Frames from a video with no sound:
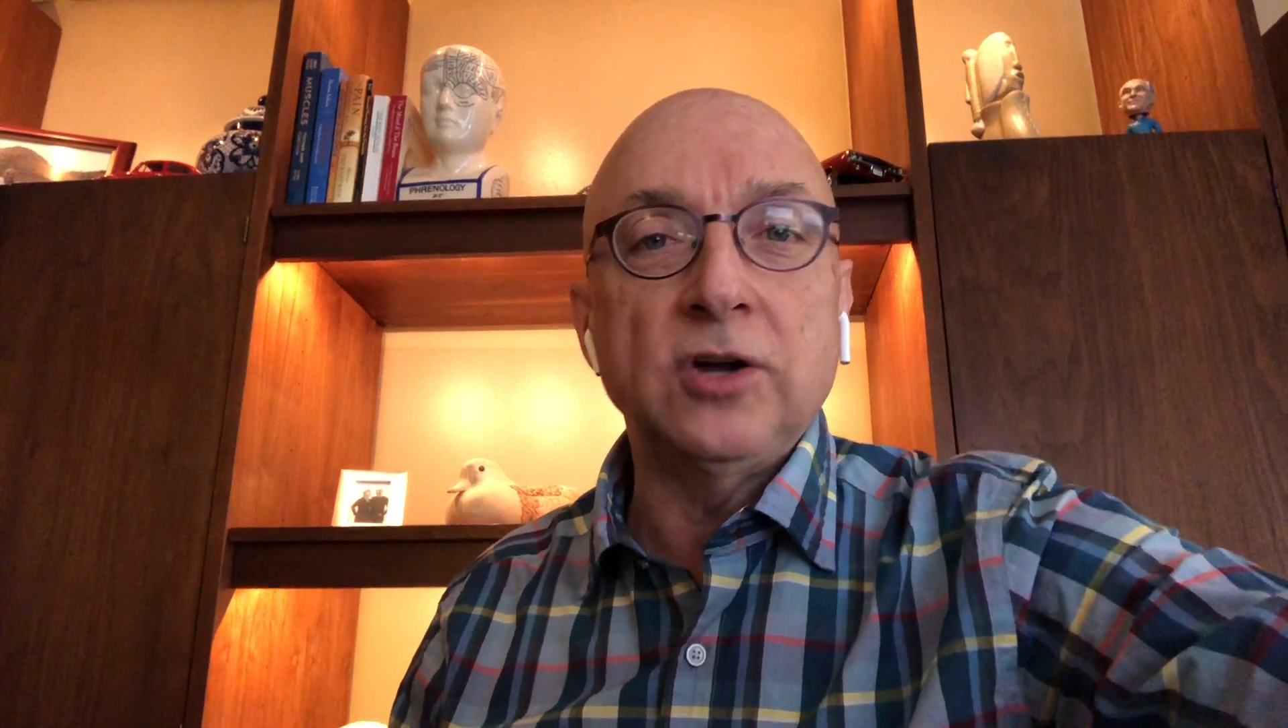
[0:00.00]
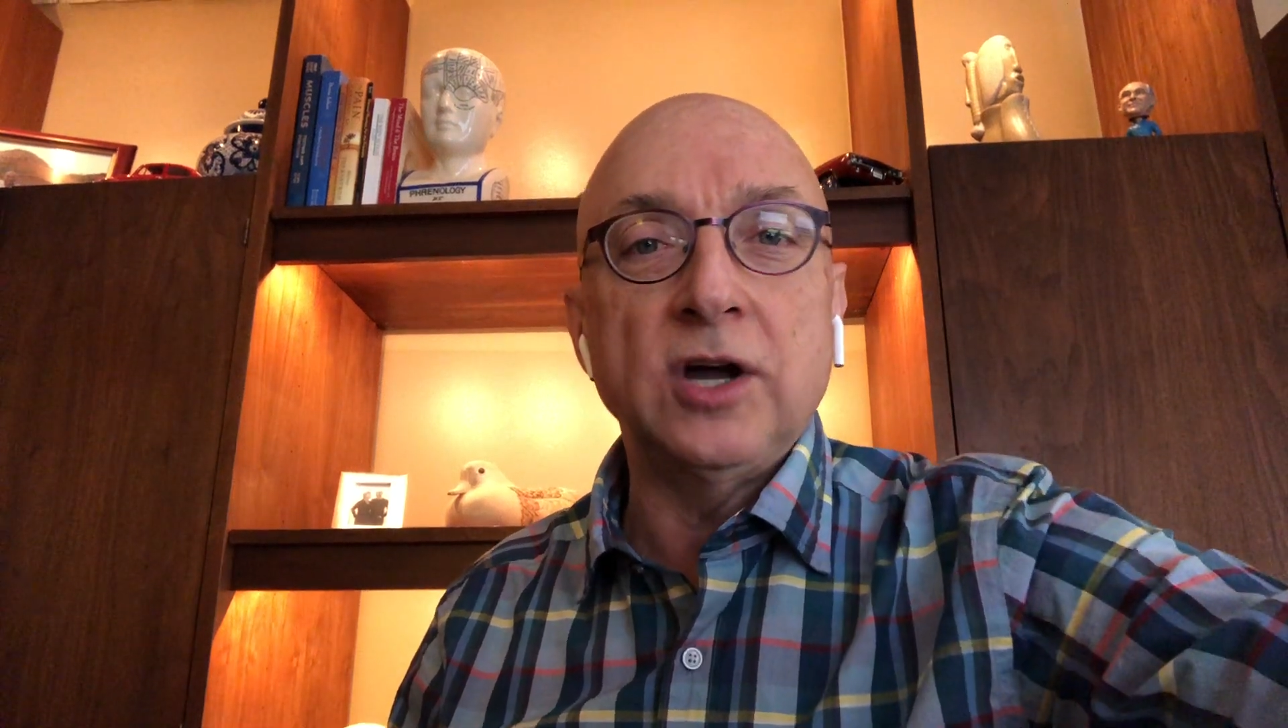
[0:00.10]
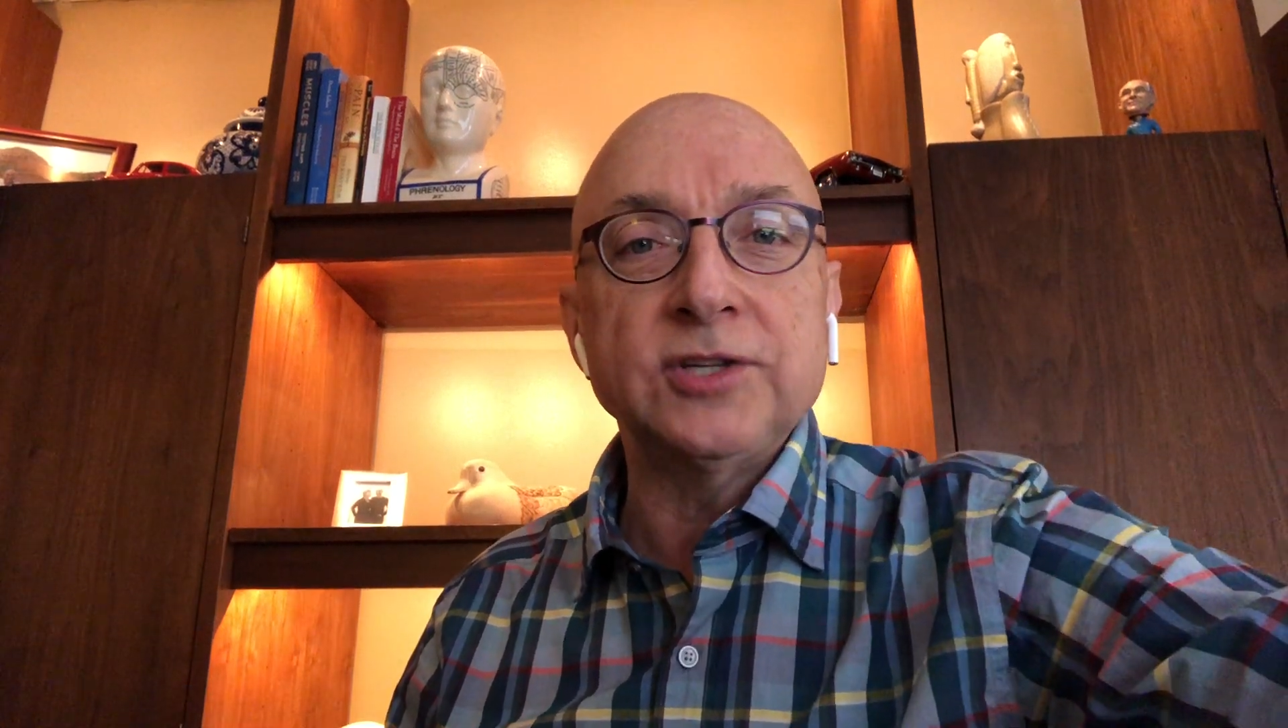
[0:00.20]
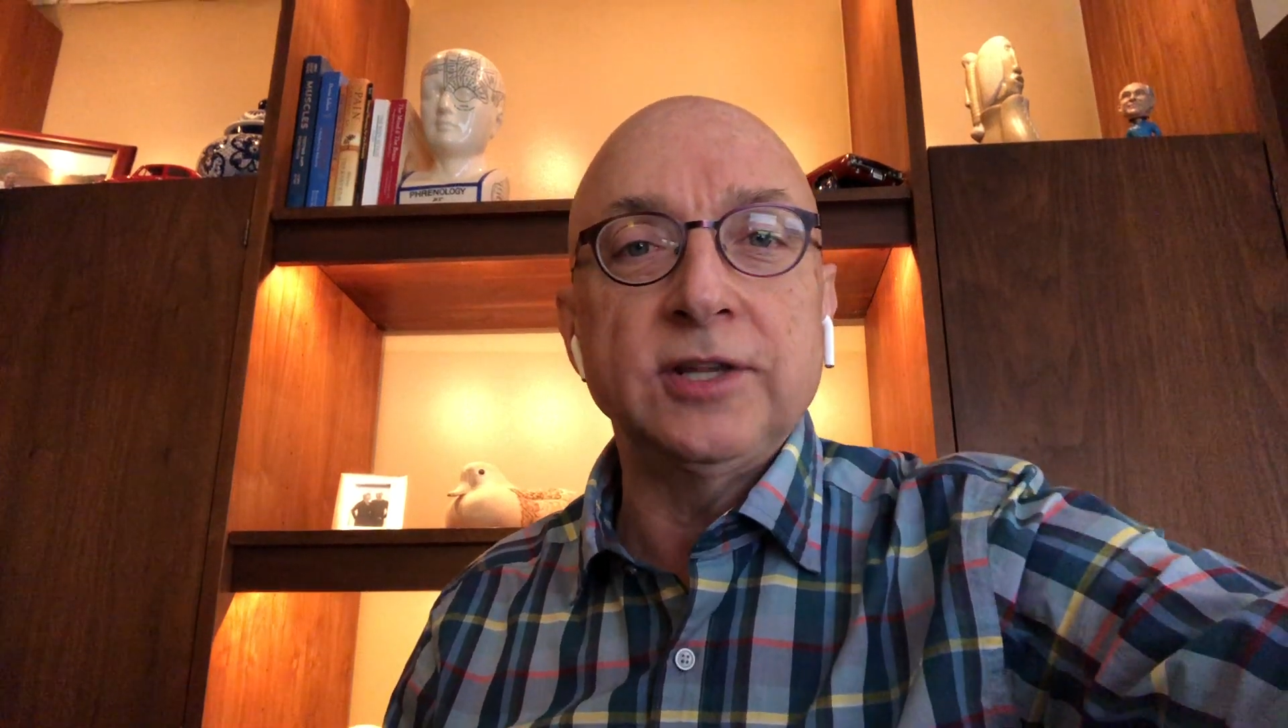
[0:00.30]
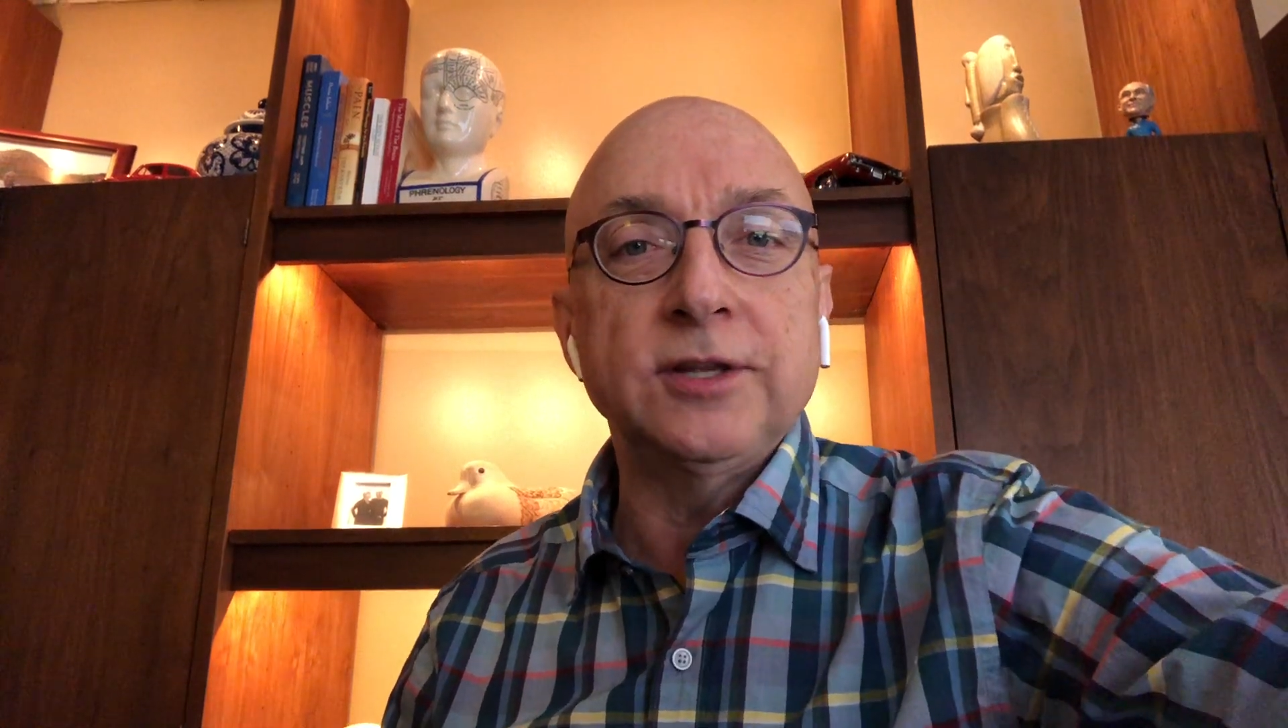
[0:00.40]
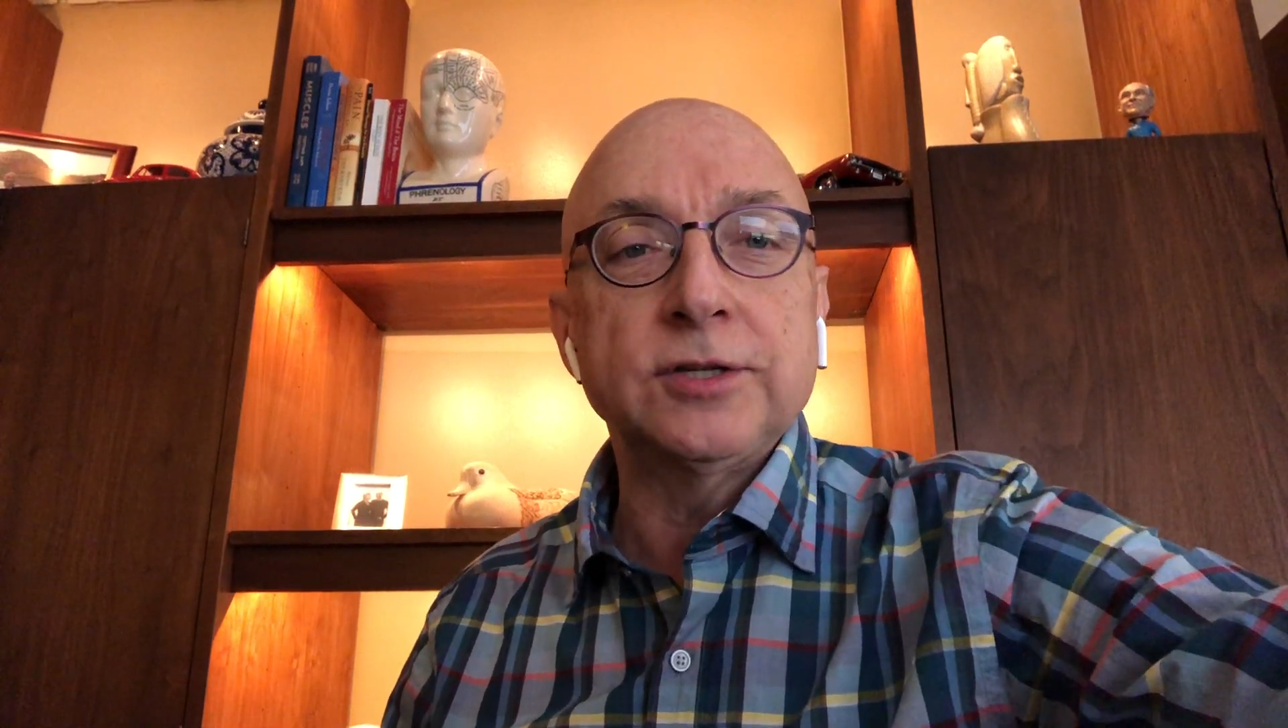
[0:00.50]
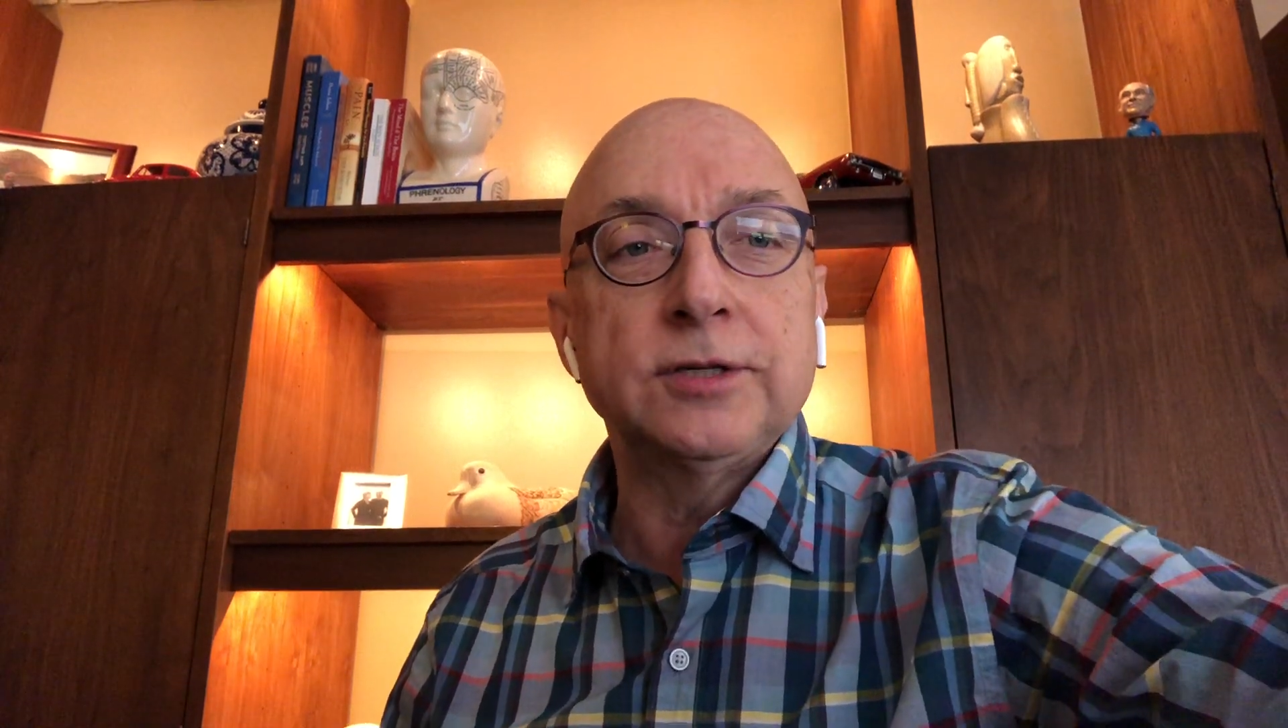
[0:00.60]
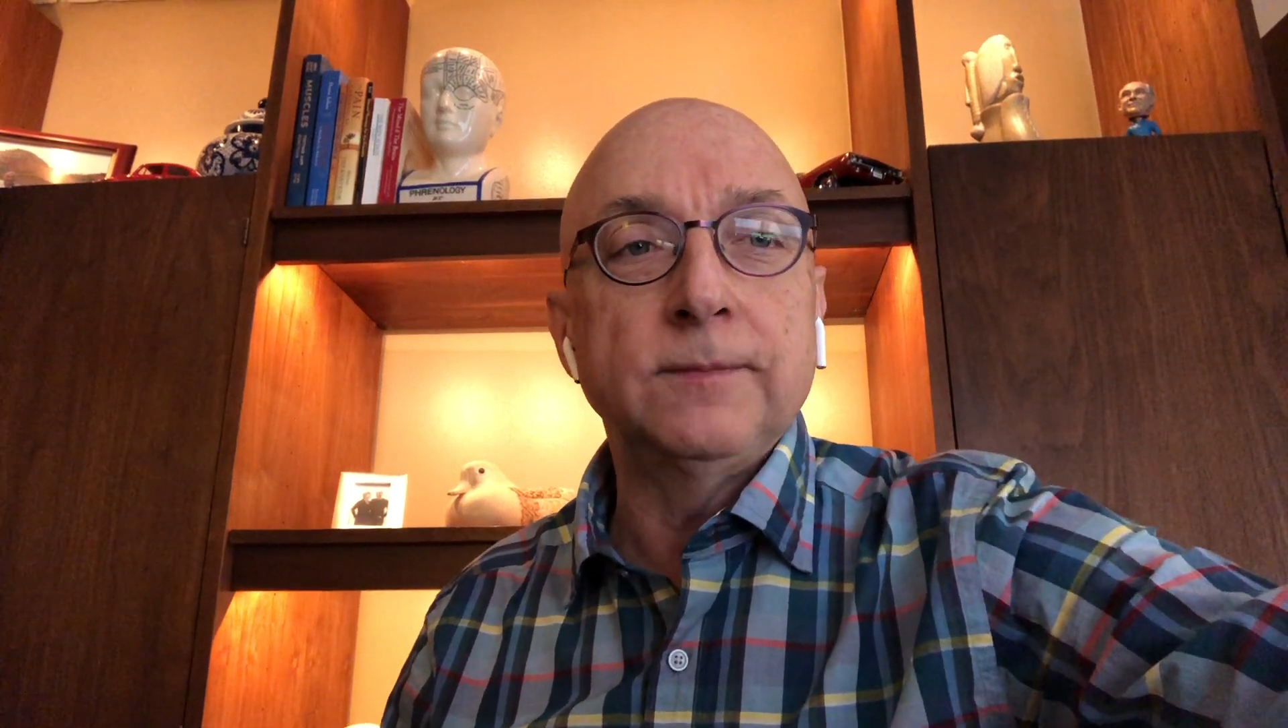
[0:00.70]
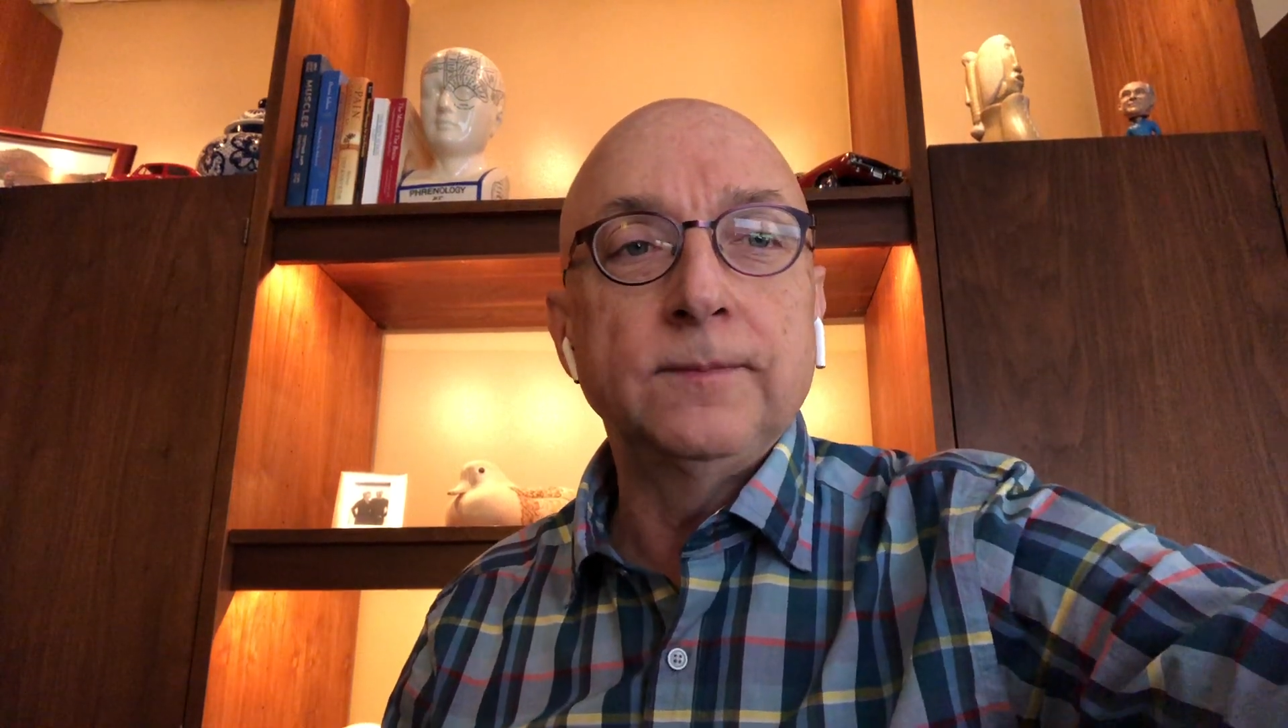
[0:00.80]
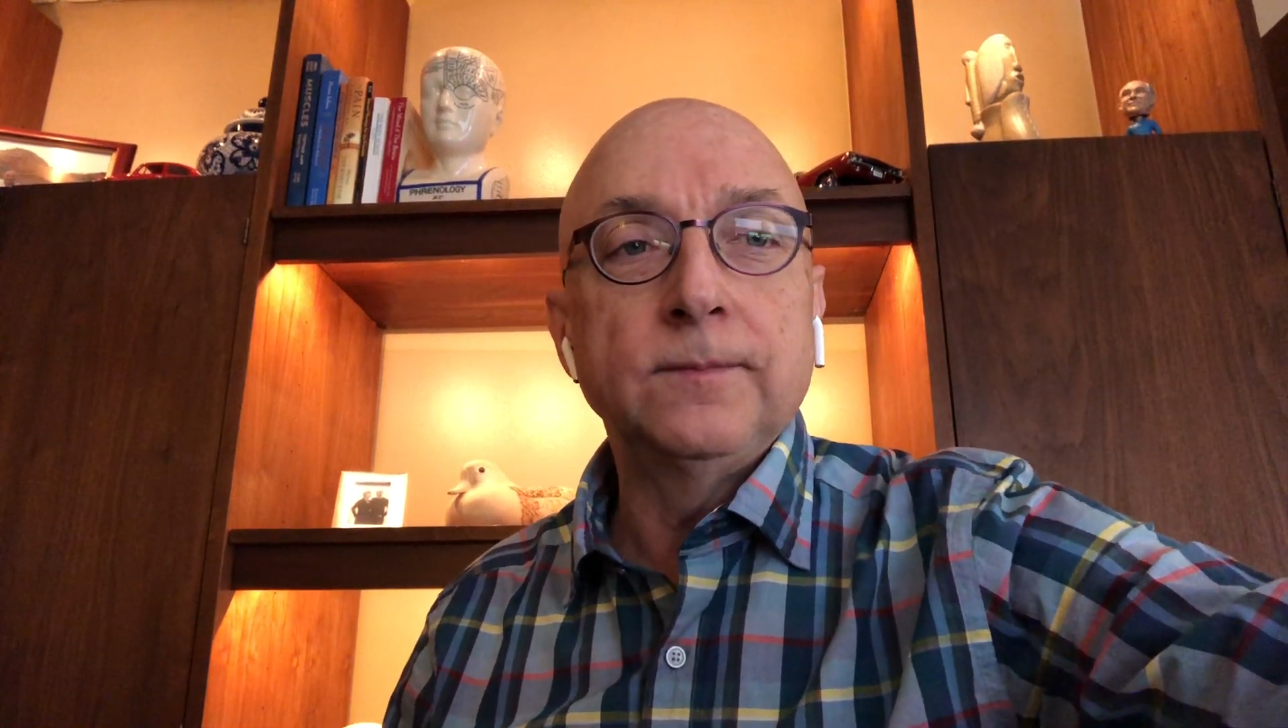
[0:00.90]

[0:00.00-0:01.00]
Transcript: causing this.